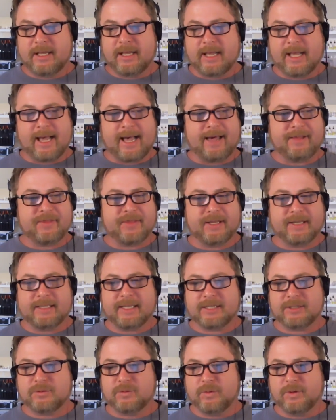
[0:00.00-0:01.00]
I think
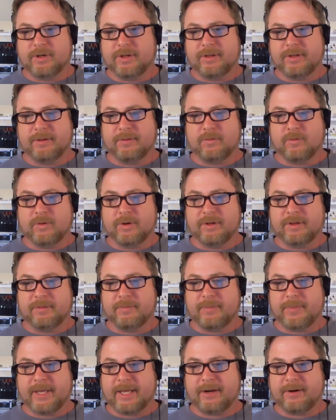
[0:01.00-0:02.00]
that's one of the
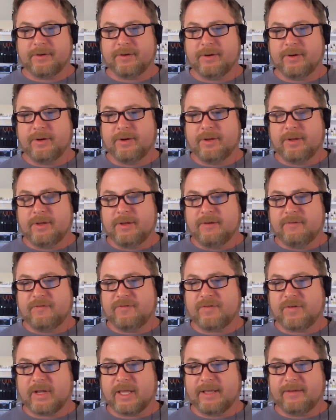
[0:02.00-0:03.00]
better
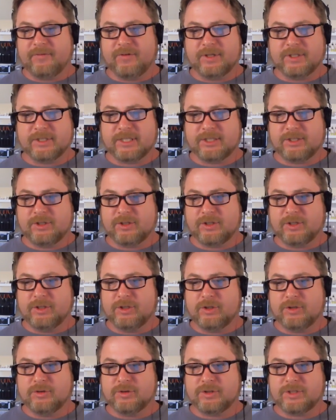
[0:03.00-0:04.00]
flavorings that you can
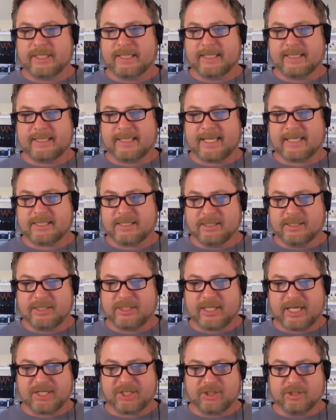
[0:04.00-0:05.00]
use to get that
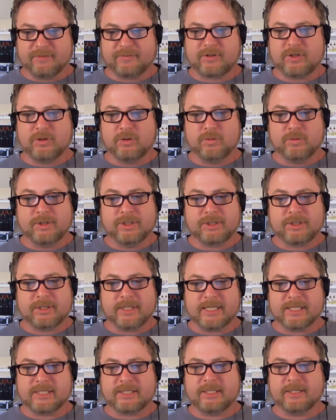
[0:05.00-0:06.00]
sensation of coolness
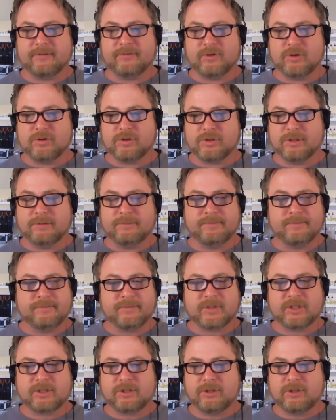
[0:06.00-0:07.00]
instead of using
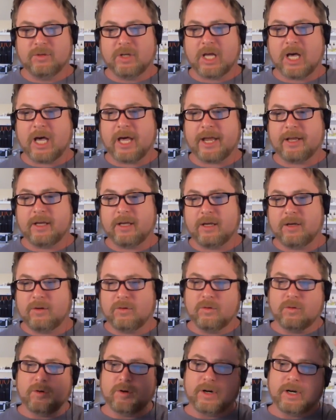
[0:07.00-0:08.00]
culotta
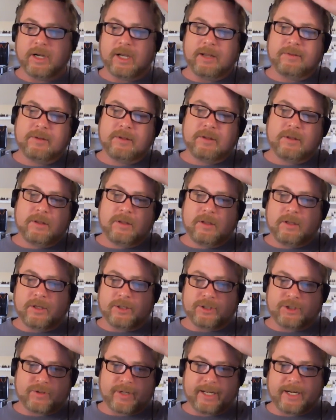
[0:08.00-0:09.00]
or a
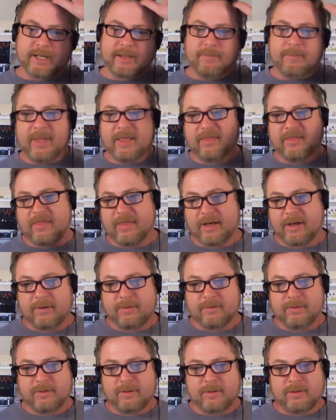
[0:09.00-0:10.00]
straight up
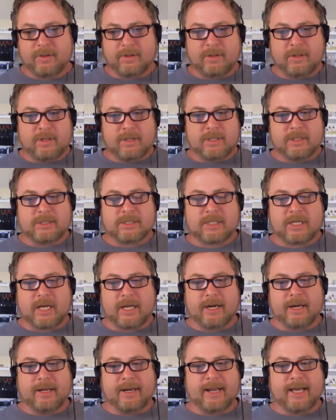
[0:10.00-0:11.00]
menthol. It's
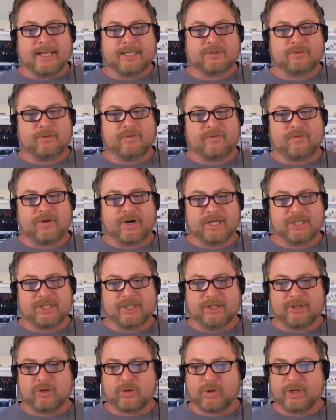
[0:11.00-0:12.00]
got a nice,
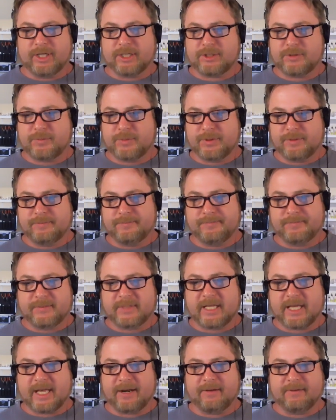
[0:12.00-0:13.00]
refreshing, crisp
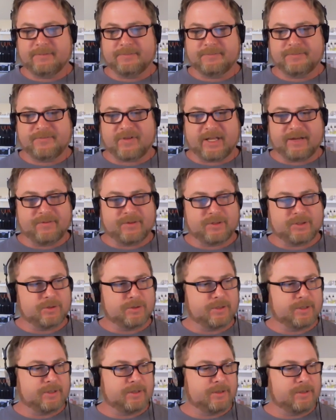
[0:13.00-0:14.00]
kind of flavor
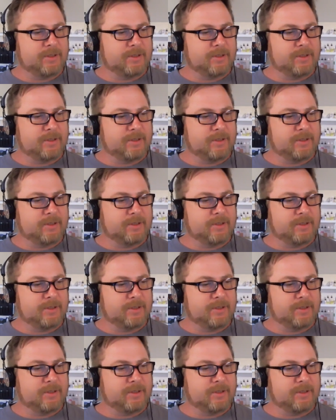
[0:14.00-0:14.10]
to it.